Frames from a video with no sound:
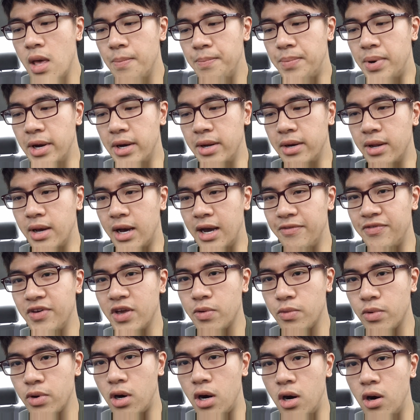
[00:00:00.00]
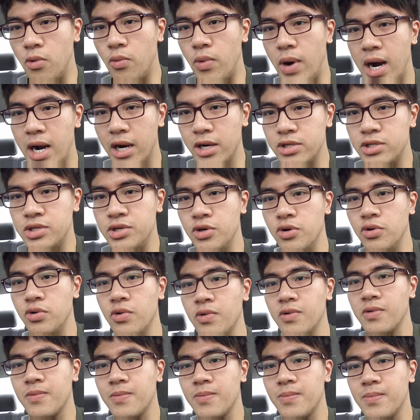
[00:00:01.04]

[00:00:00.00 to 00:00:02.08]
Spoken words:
But I think we're all wired to